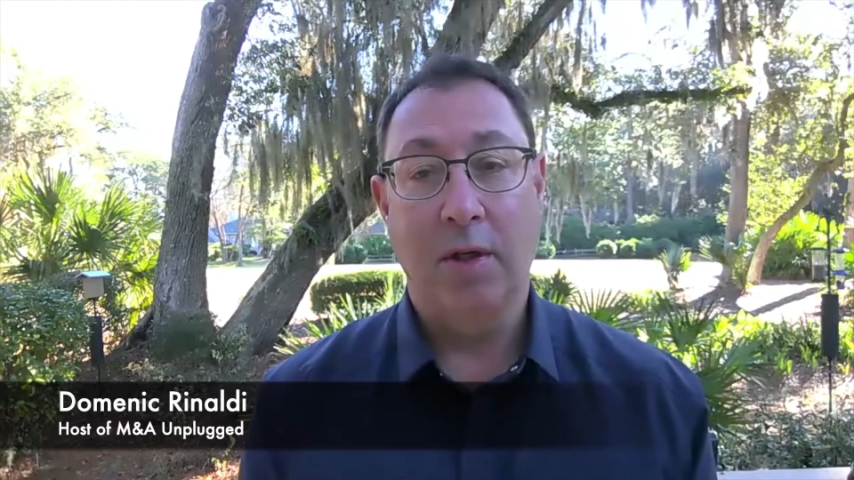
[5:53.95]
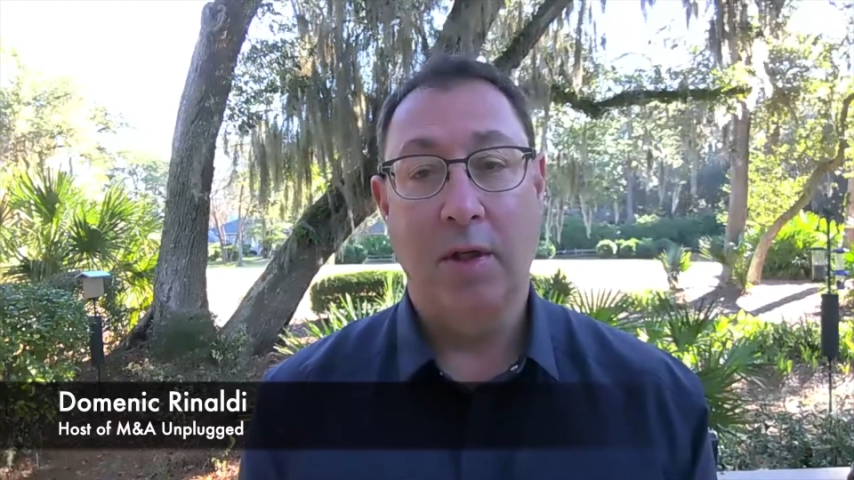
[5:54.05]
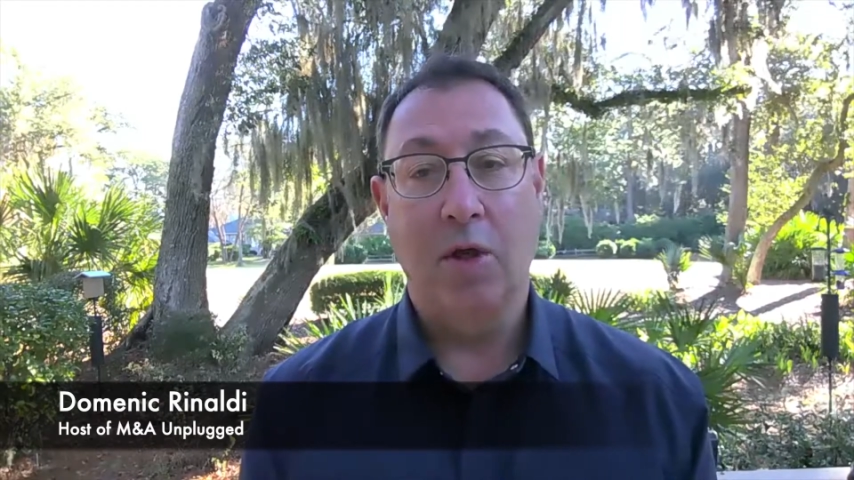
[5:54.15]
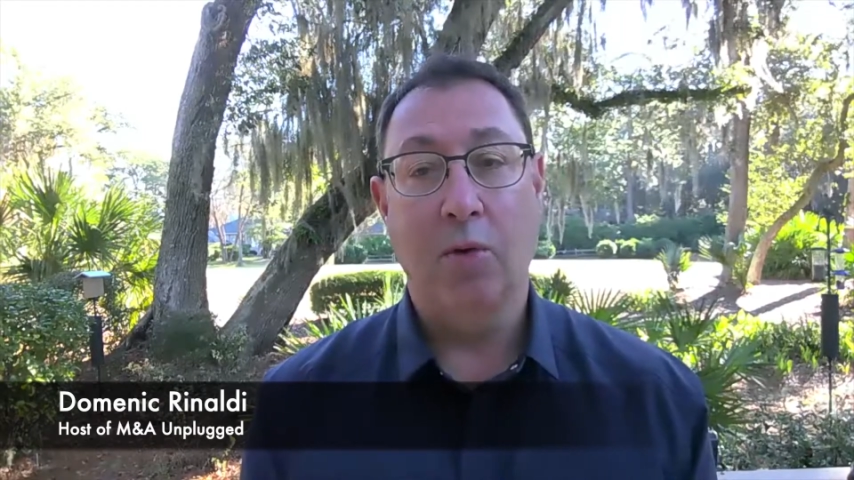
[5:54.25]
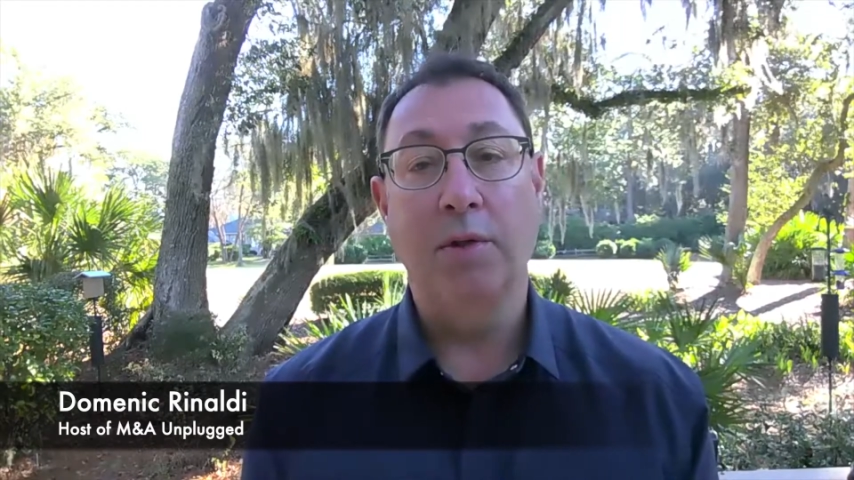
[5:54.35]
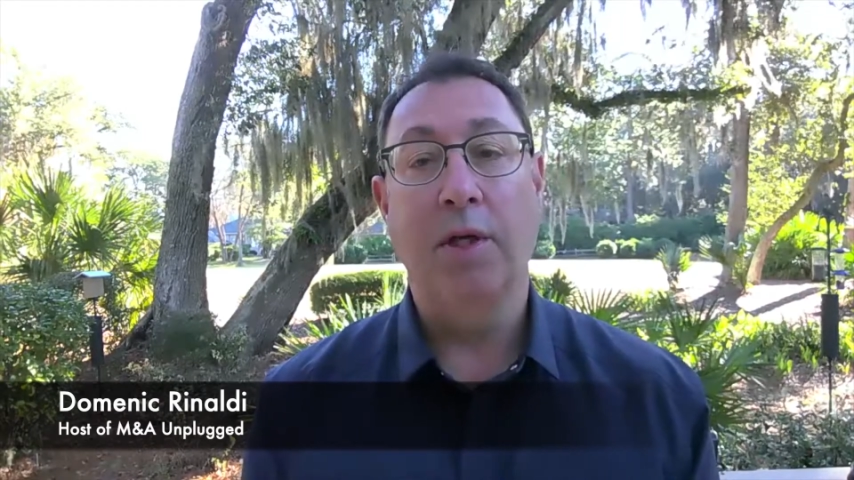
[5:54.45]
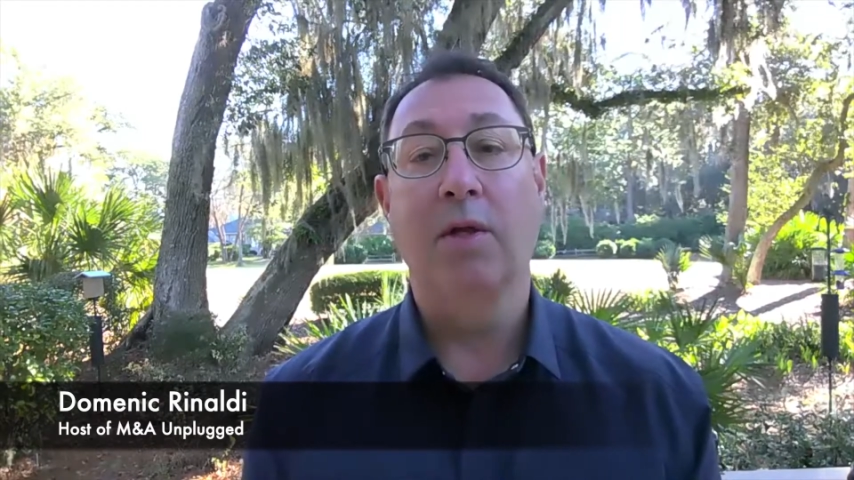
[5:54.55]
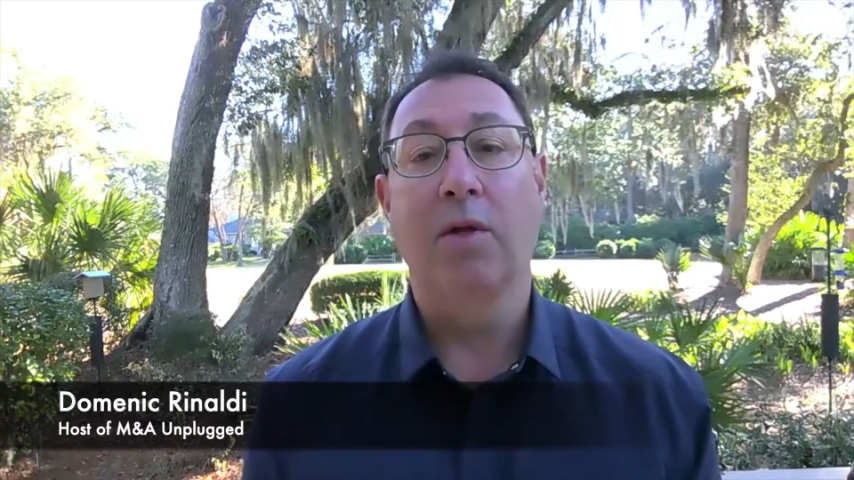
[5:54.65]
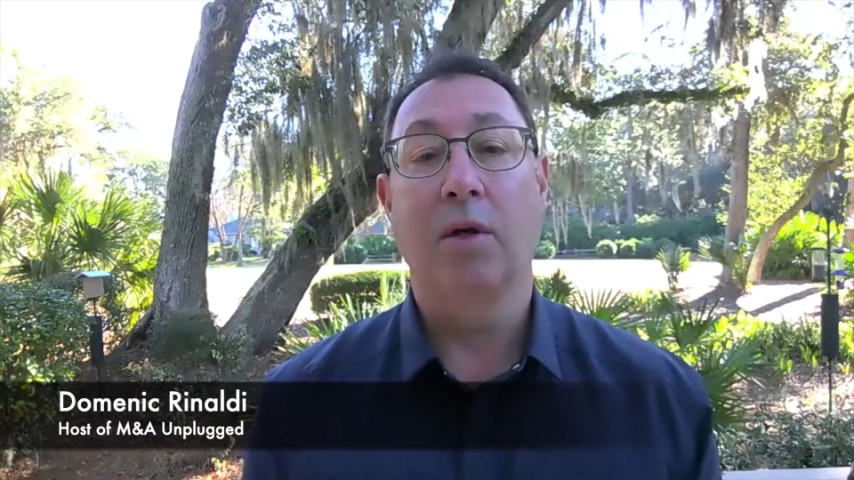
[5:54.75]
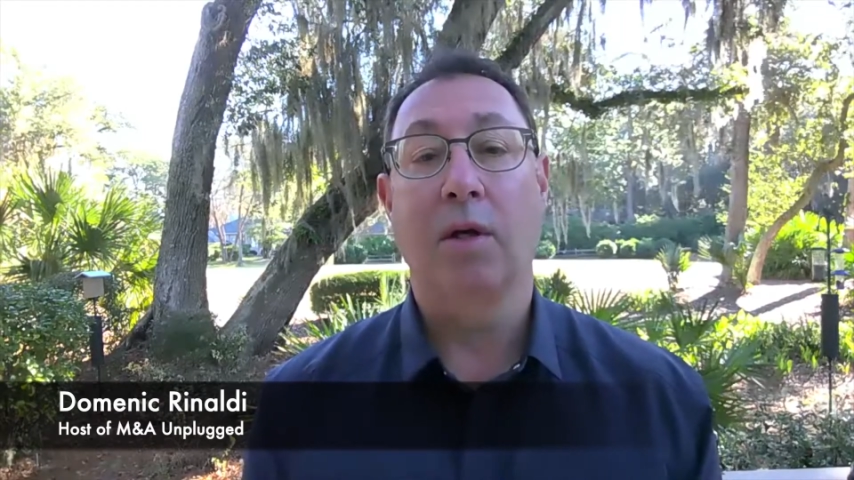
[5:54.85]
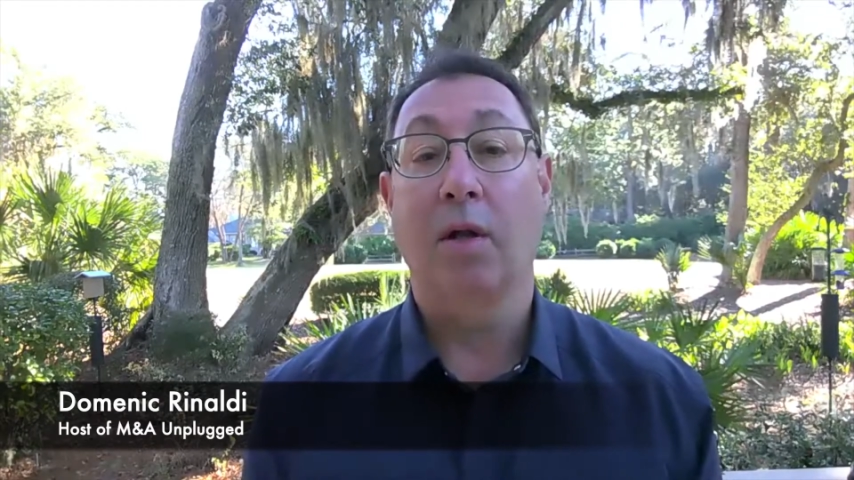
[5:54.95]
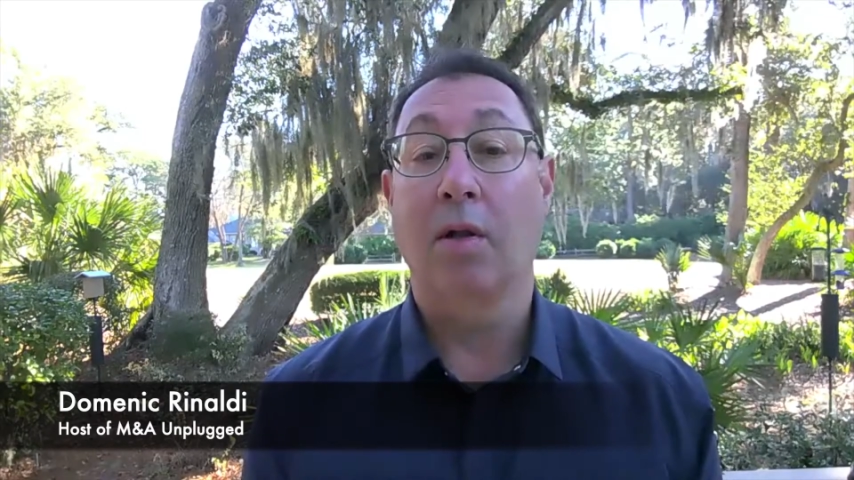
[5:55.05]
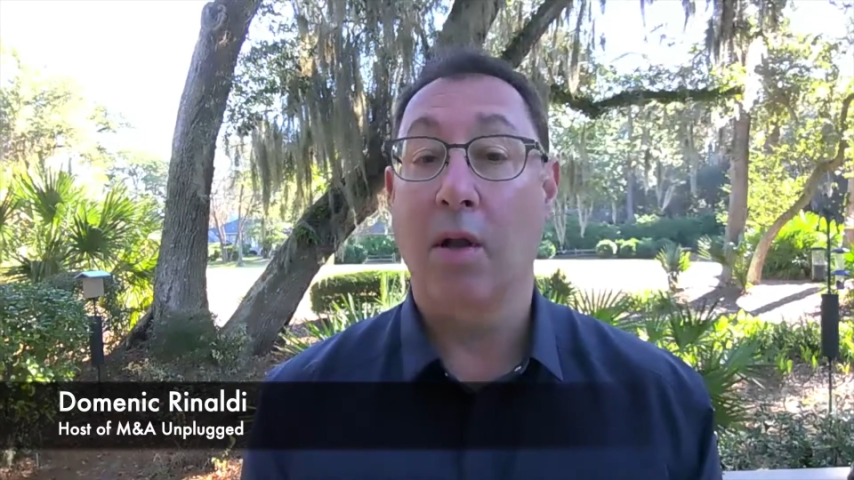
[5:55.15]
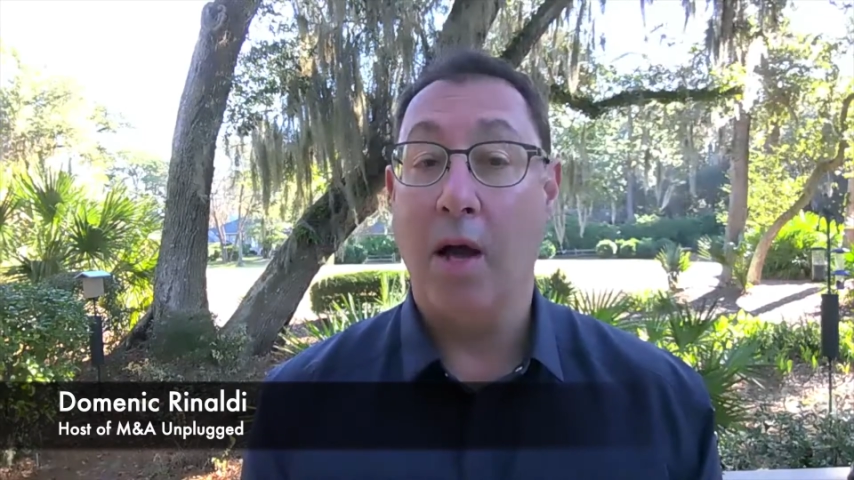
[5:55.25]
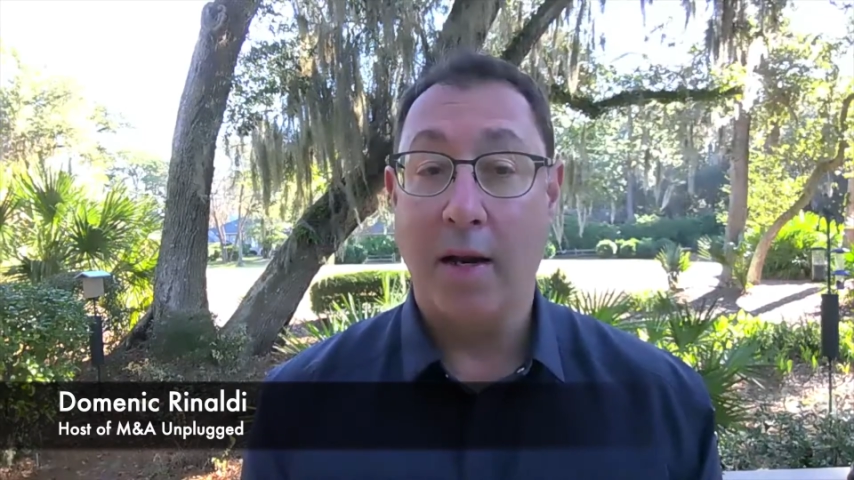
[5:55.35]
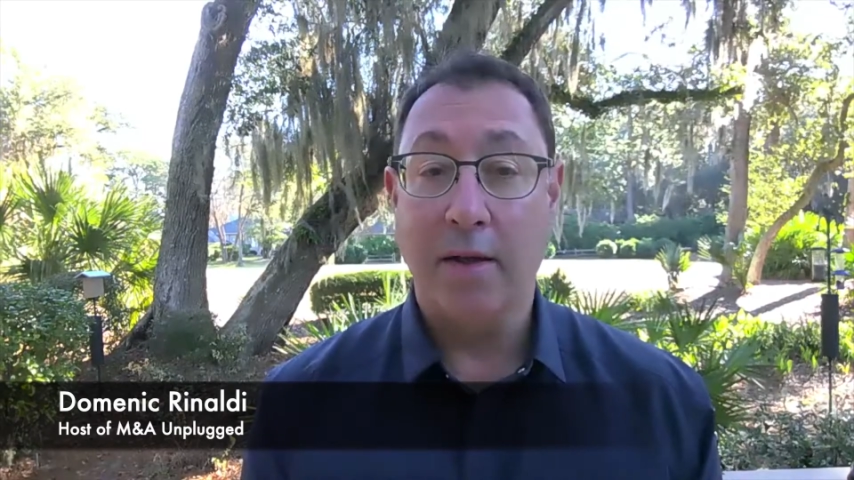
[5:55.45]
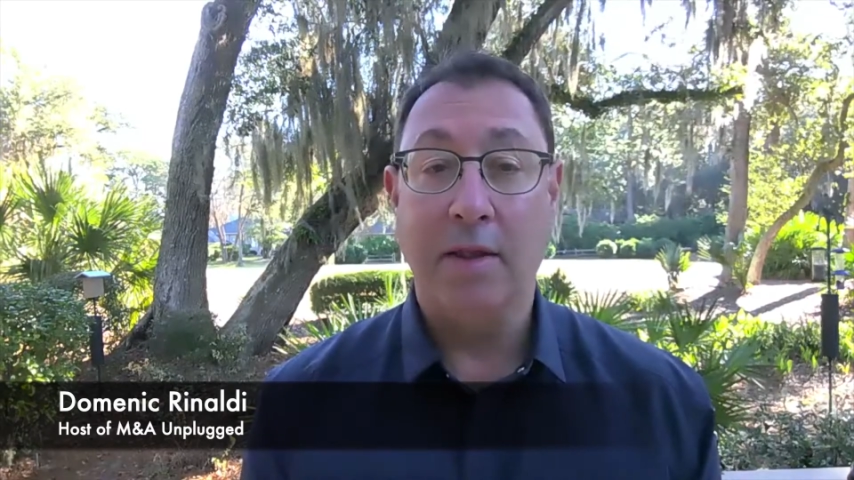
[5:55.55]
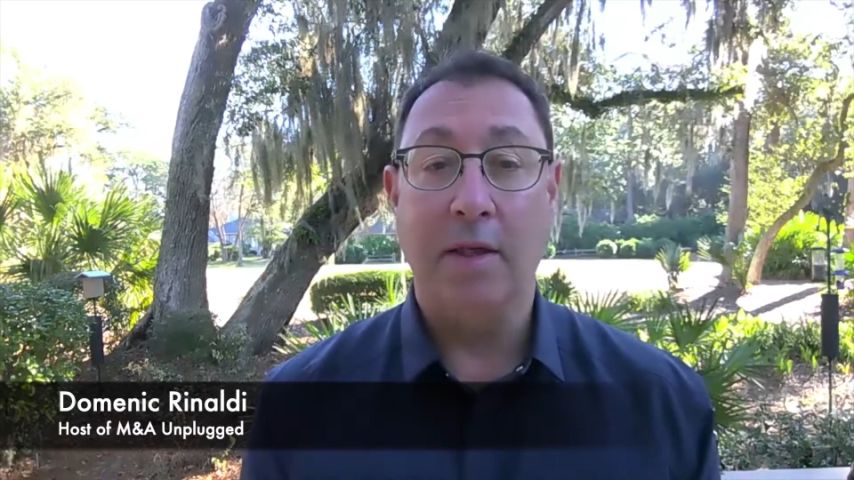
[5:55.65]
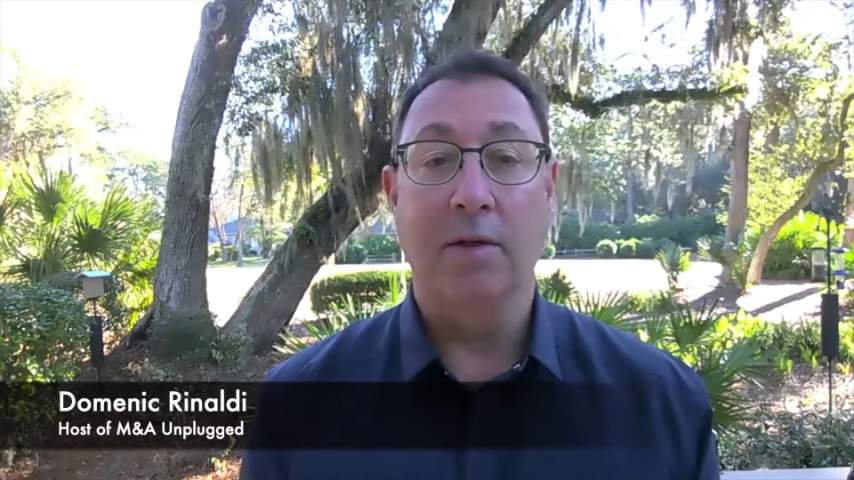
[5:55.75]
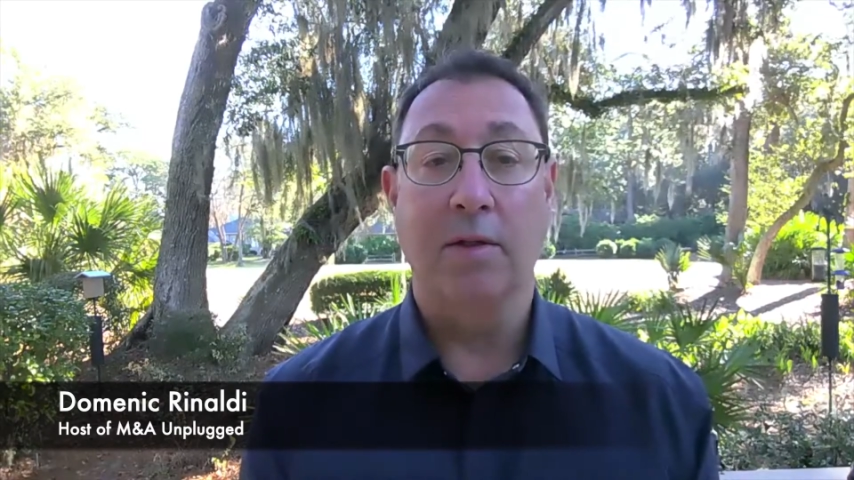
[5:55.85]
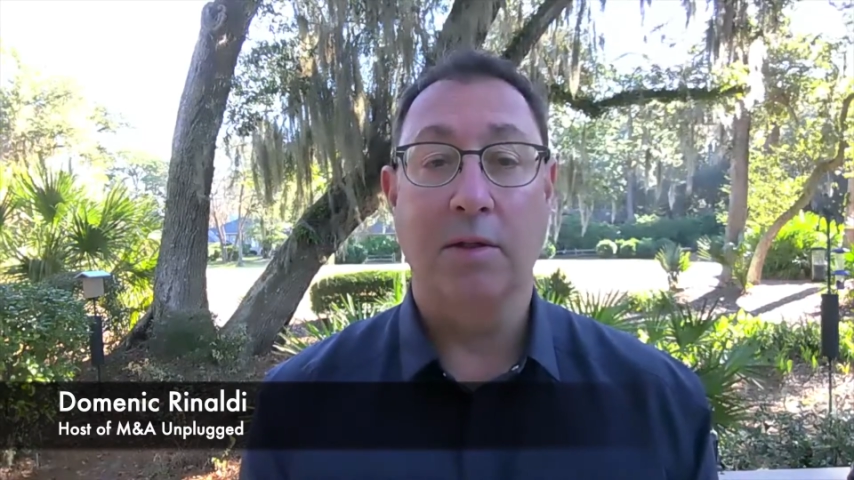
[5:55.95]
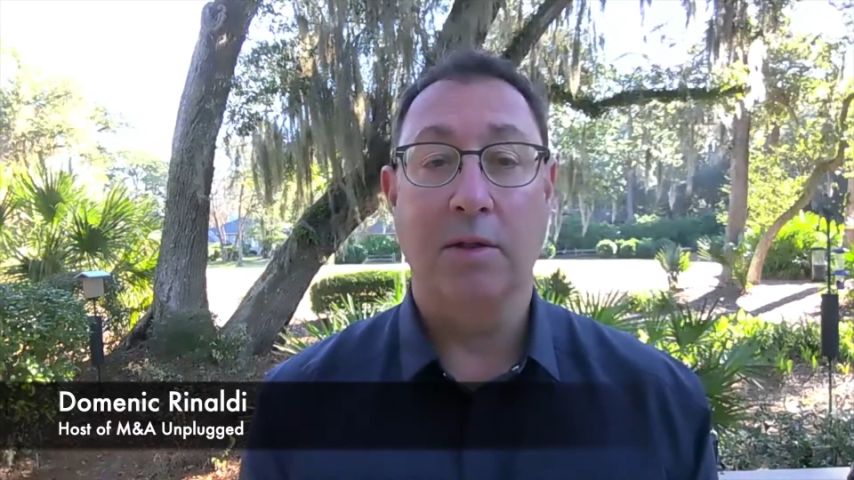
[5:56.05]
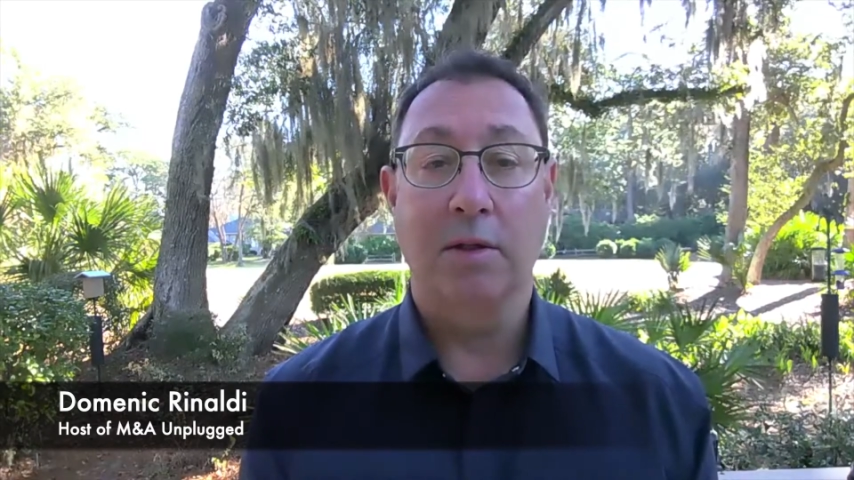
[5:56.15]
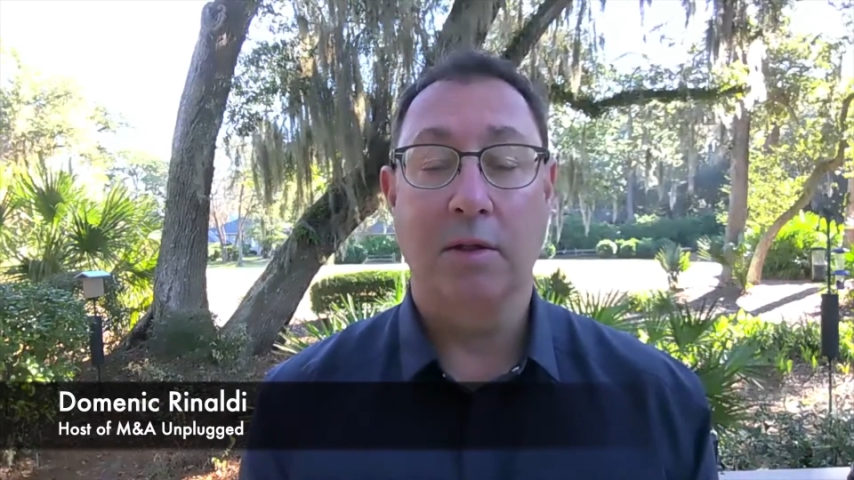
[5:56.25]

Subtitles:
you will need to look at a lot of deals